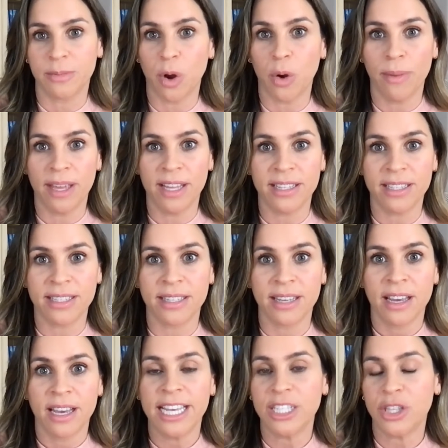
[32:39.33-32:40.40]
moments
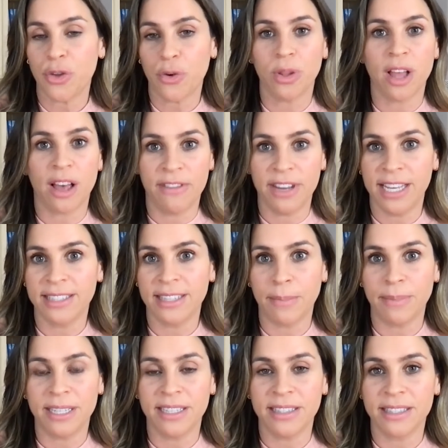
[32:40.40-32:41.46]
is through love and
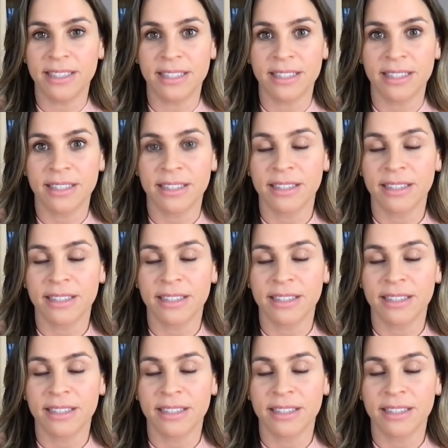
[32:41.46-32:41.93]
acceptance.